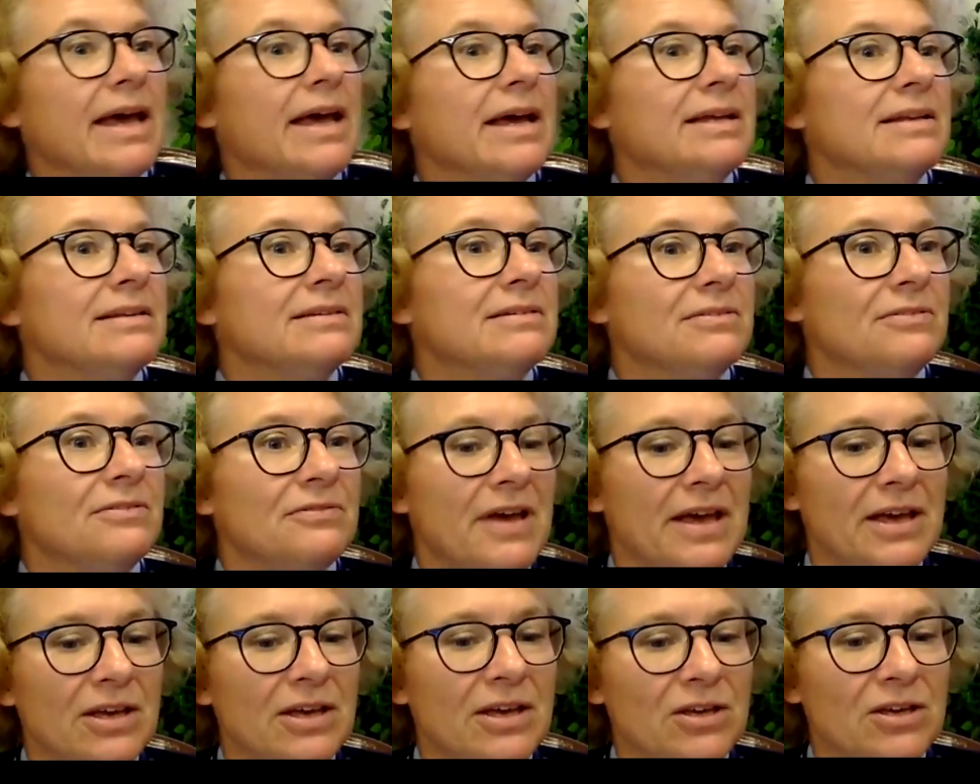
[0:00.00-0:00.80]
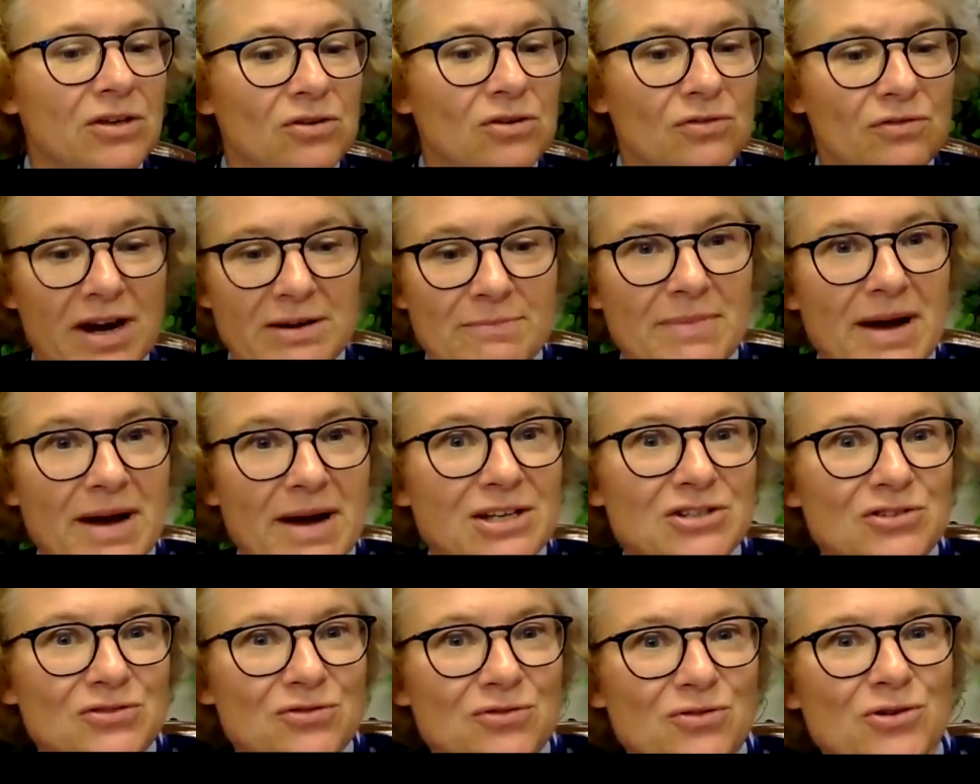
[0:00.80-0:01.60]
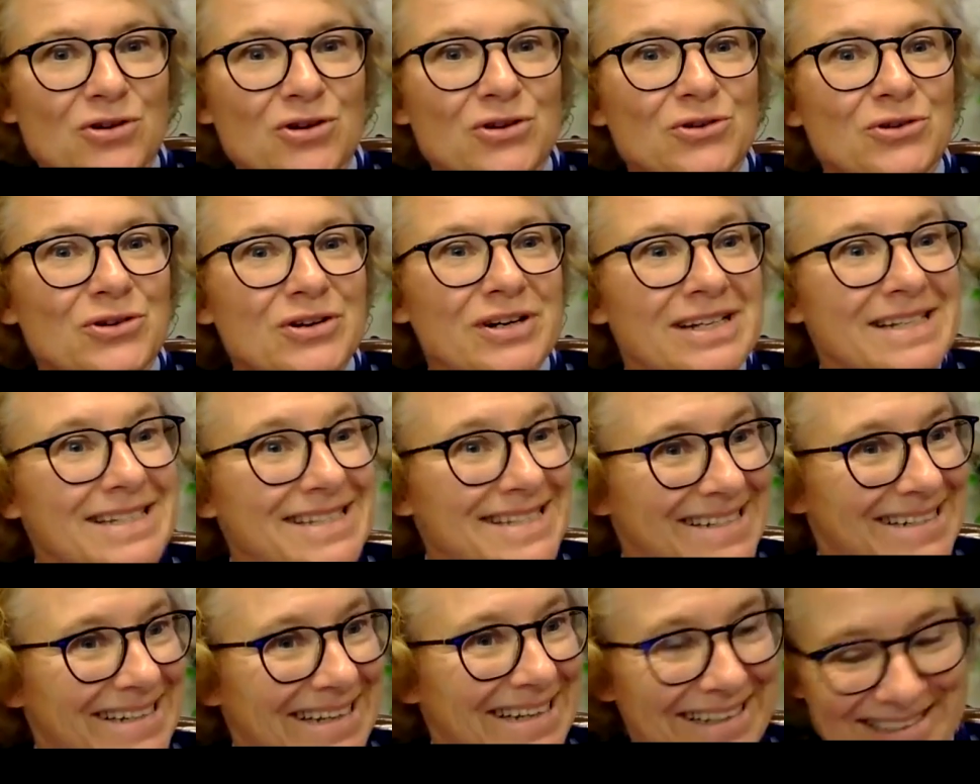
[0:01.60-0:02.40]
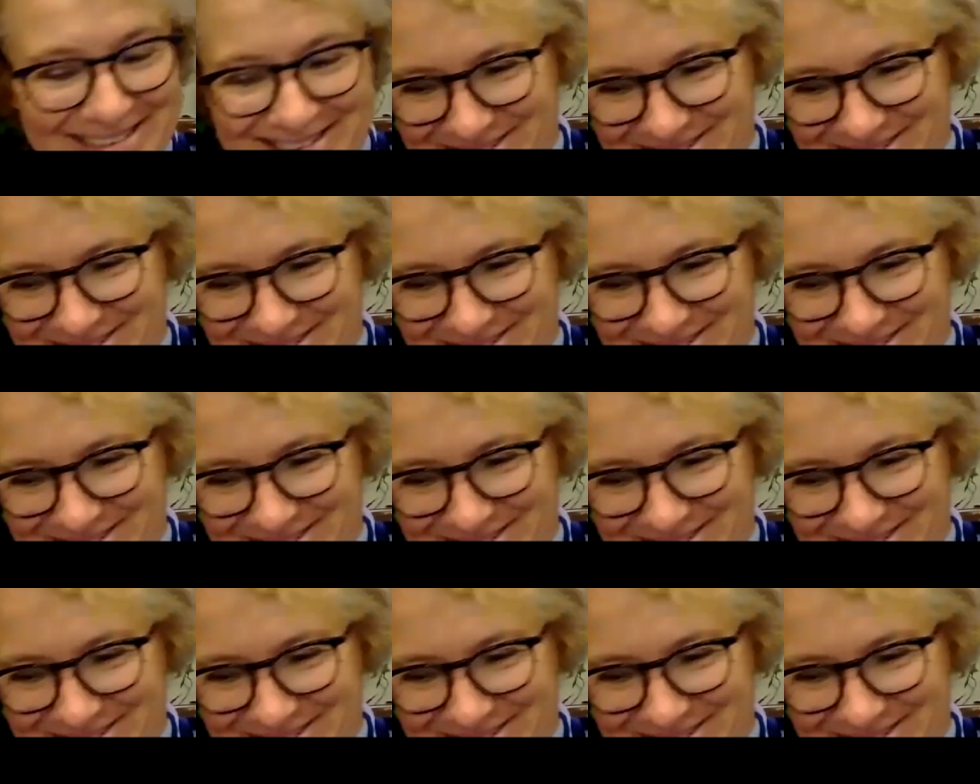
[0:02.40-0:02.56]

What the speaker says: And thank you very much for your listening.